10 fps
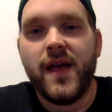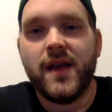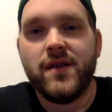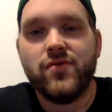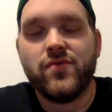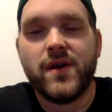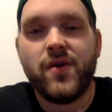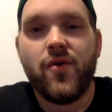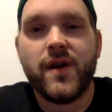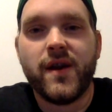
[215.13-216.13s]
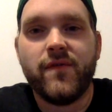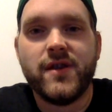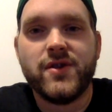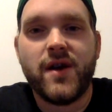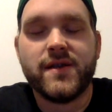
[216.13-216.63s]
a new recording of the
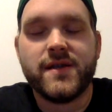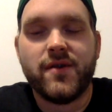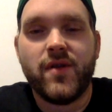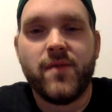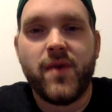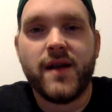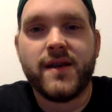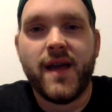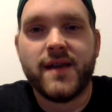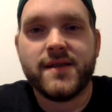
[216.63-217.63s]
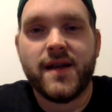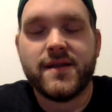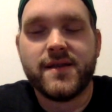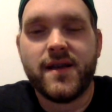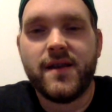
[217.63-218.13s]
Giles and Goalie podcast on
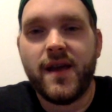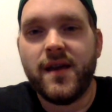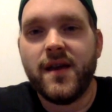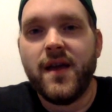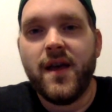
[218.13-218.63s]
Sunday.